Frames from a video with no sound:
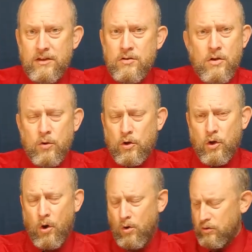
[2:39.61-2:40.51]
you don't
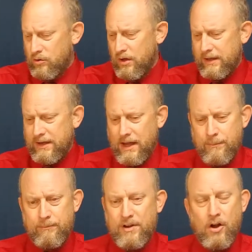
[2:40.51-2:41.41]
go look it
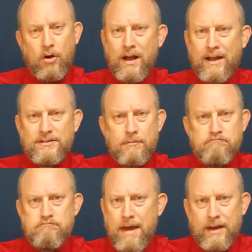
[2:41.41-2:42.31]
up in all kinds of
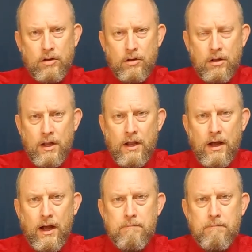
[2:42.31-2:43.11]
medical uh,